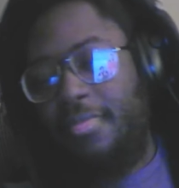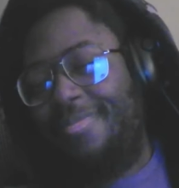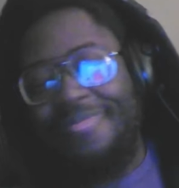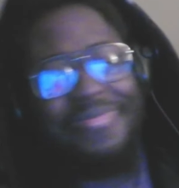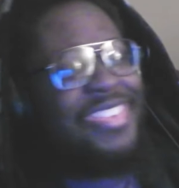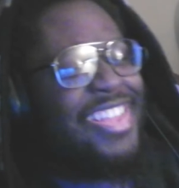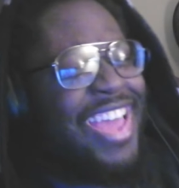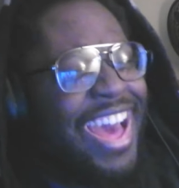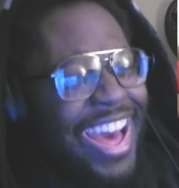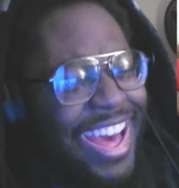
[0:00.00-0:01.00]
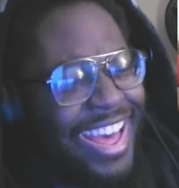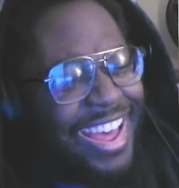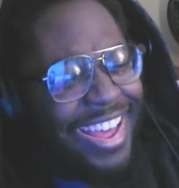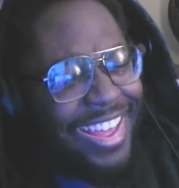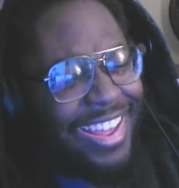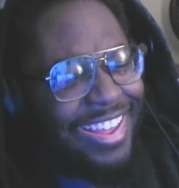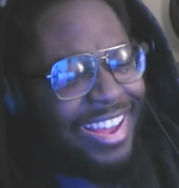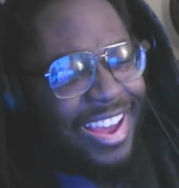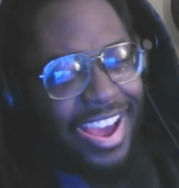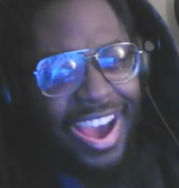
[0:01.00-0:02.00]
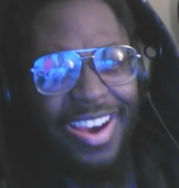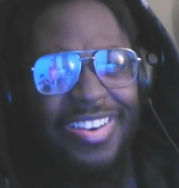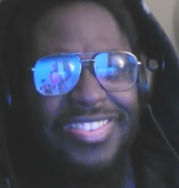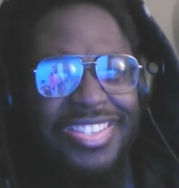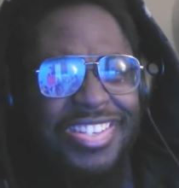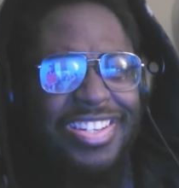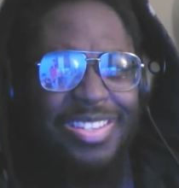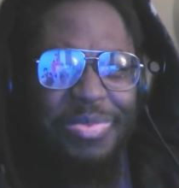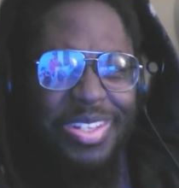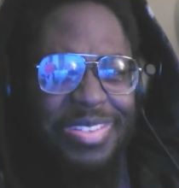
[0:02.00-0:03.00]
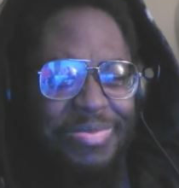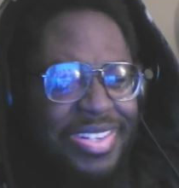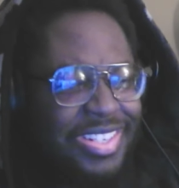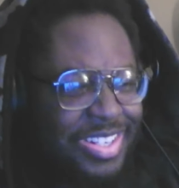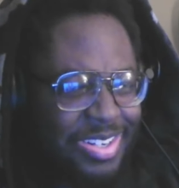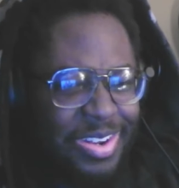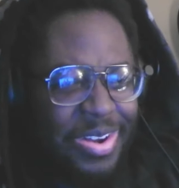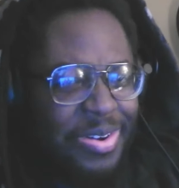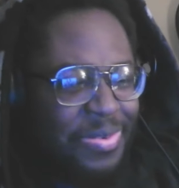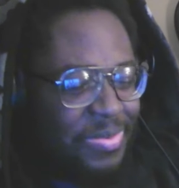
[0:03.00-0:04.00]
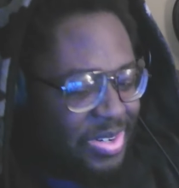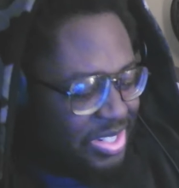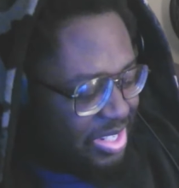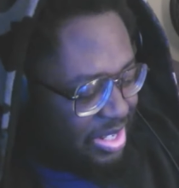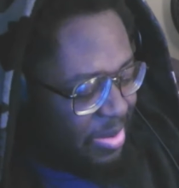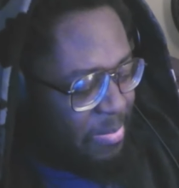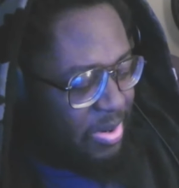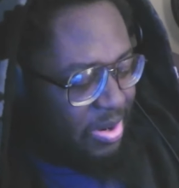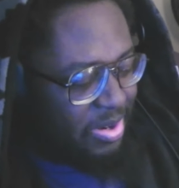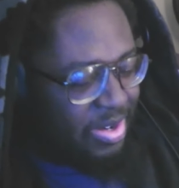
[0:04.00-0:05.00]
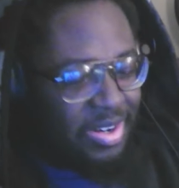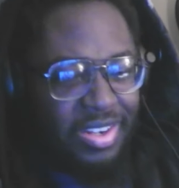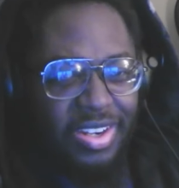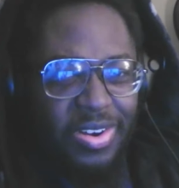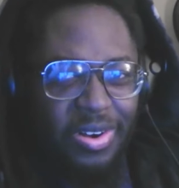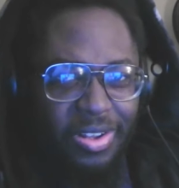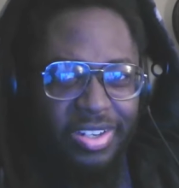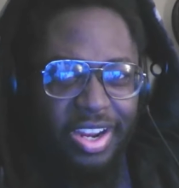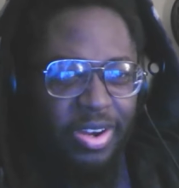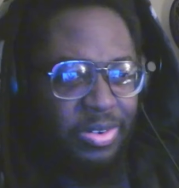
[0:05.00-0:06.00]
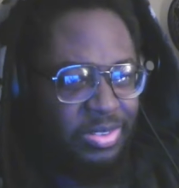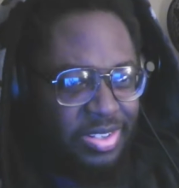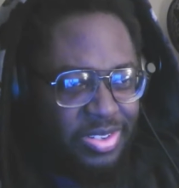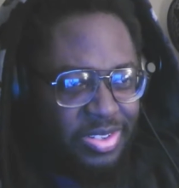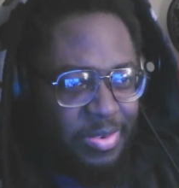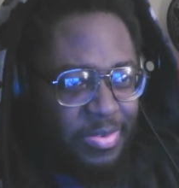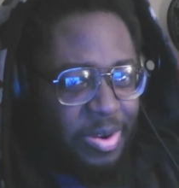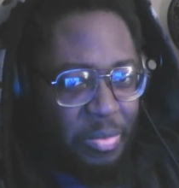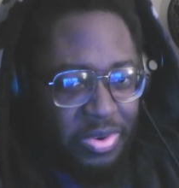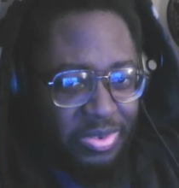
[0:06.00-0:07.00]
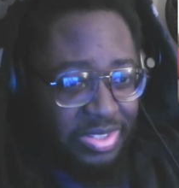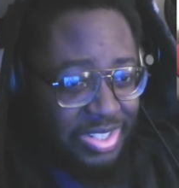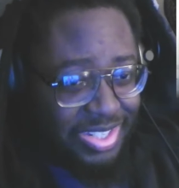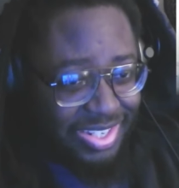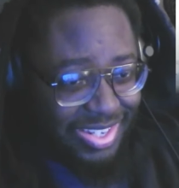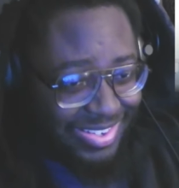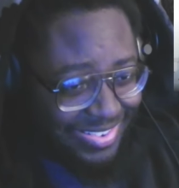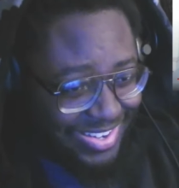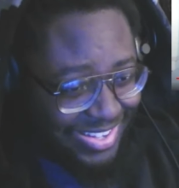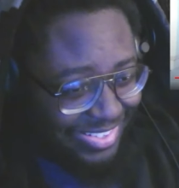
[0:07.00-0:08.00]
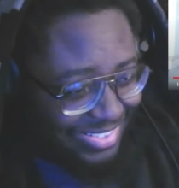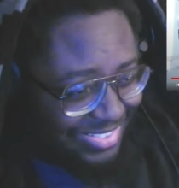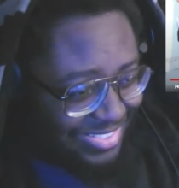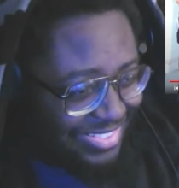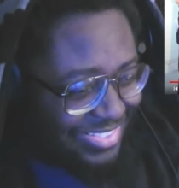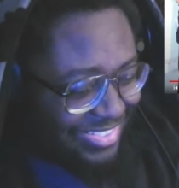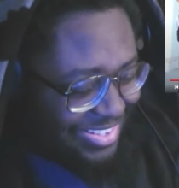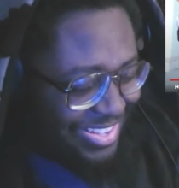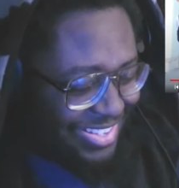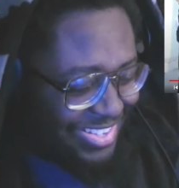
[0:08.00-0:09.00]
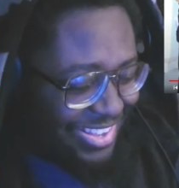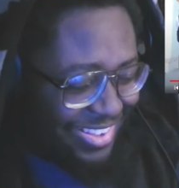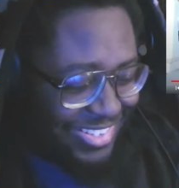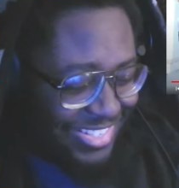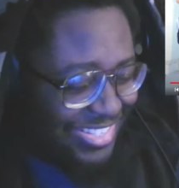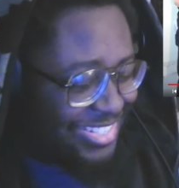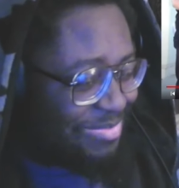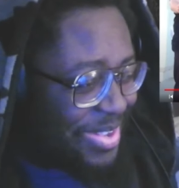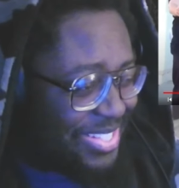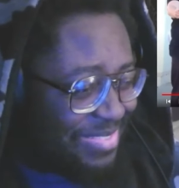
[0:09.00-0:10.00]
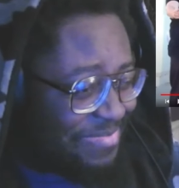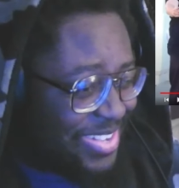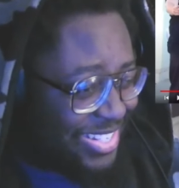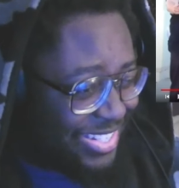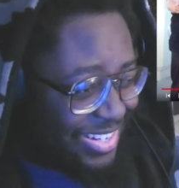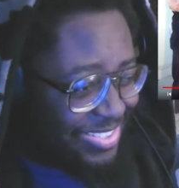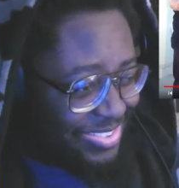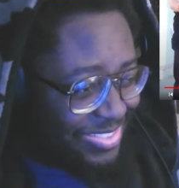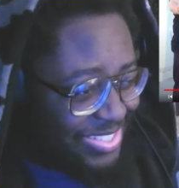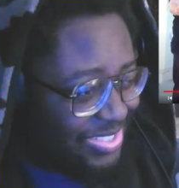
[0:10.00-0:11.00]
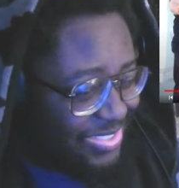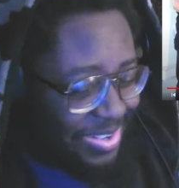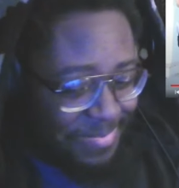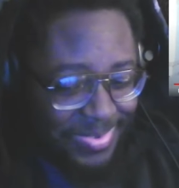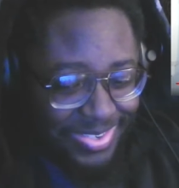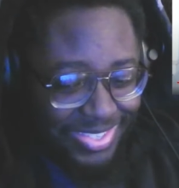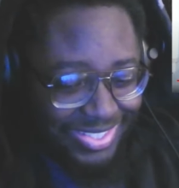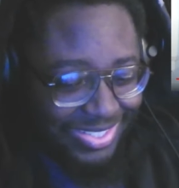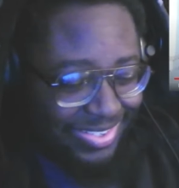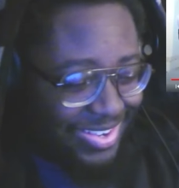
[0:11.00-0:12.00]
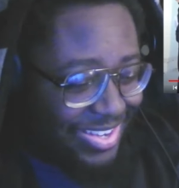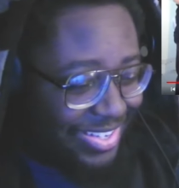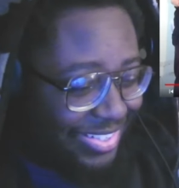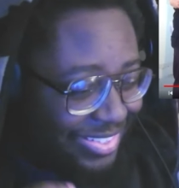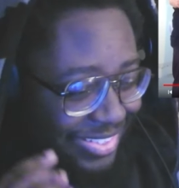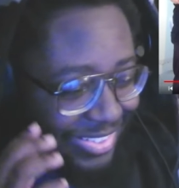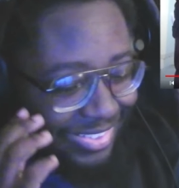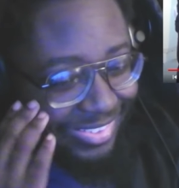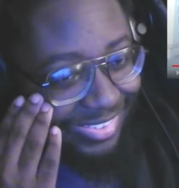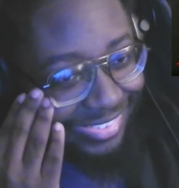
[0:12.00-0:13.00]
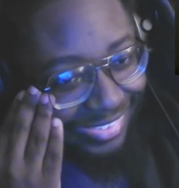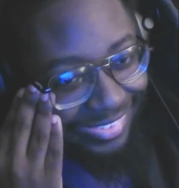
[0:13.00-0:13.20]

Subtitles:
I was just about to mention. Where's the number? Call now. There's no number on the screen. I was just about to mention that there was no number on the screen.